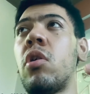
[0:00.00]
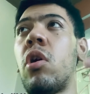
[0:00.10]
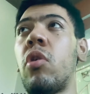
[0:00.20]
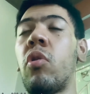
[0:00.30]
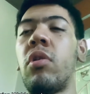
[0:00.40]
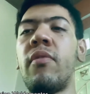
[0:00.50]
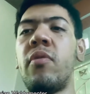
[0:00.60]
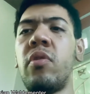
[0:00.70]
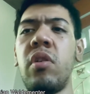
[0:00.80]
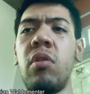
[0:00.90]
a lot of
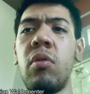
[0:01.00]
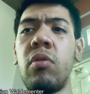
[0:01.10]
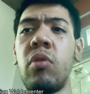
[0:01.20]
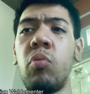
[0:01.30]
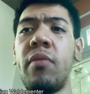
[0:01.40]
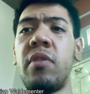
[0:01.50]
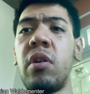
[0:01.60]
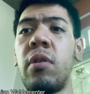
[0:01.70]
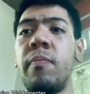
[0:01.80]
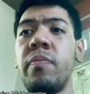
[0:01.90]
in here with
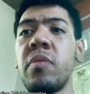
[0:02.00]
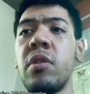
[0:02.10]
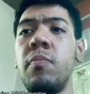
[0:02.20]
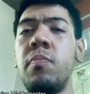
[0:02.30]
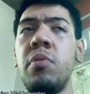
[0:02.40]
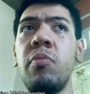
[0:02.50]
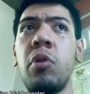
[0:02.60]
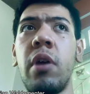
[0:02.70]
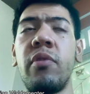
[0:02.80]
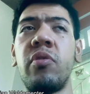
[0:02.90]
the people
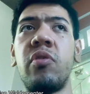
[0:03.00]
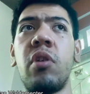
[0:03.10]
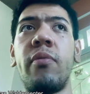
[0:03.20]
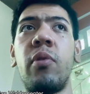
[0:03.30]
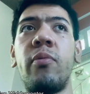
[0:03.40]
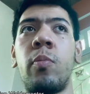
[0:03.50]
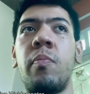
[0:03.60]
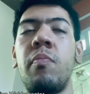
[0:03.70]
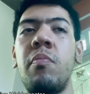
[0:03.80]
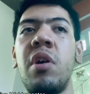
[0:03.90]
have suffered from
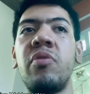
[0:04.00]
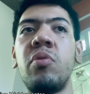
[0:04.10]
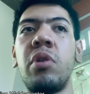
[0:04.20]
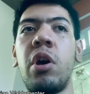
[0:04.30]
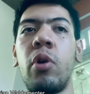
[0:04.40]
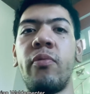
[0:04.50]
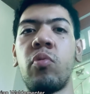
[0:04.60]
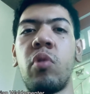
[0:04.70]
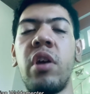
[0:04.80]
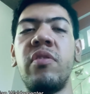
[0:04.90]
mental health
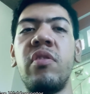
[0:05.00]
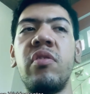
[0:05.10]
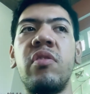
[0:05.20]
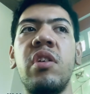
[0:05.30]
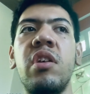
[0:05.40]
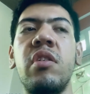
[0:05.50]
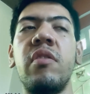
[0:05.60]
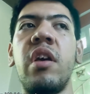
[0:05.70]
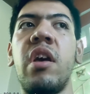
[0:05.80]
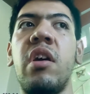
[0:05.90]
crisis
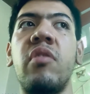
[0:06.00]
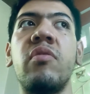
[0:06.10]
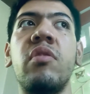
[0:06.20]
and